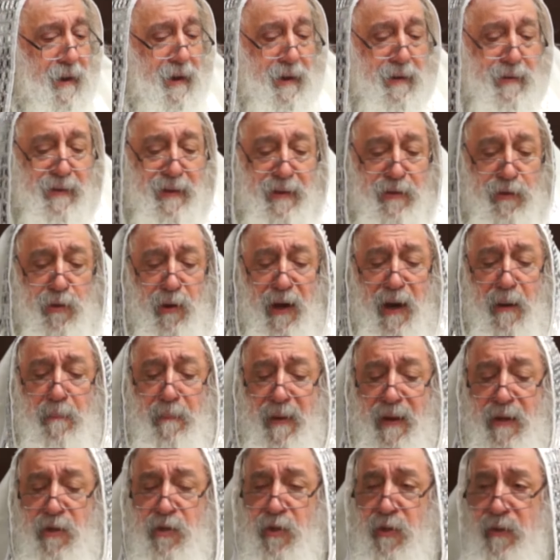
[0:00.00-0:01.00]
and the Torah
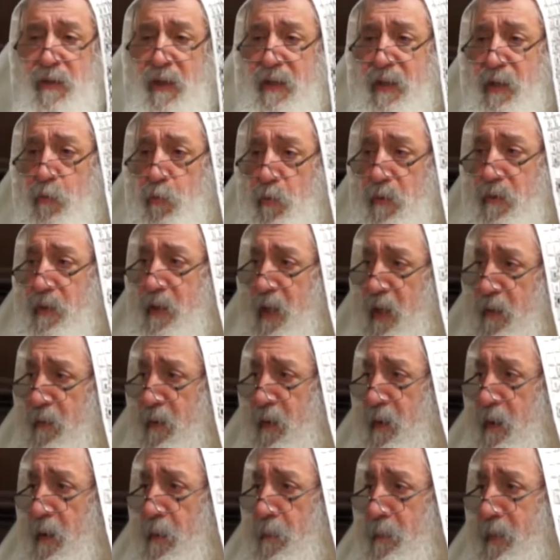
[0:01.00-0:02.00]
mentioned that it was
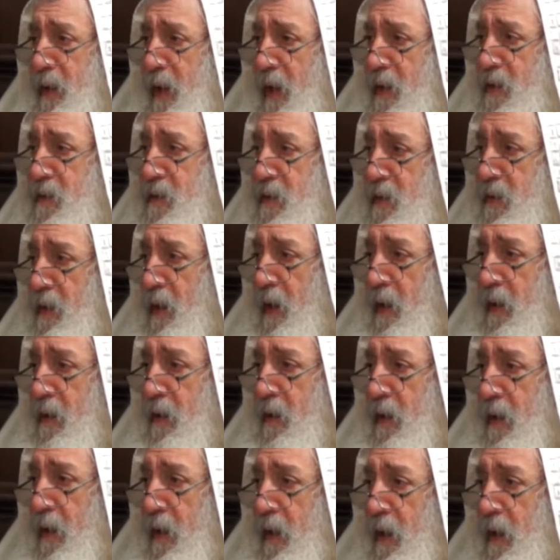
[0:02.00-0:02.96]
given Behar Sinai.